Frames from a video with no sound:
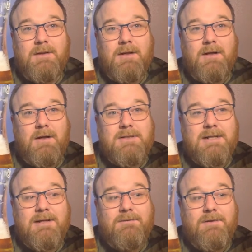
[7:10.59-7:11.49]
I'd
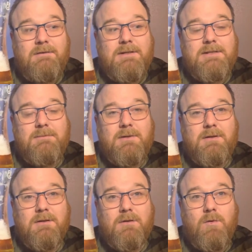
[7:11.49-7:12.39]
say they're very
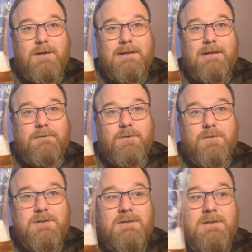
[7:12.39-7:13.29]
similar quality
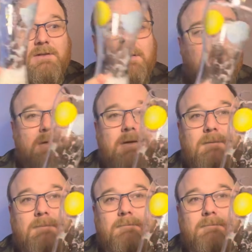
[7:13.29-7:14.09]
levels, but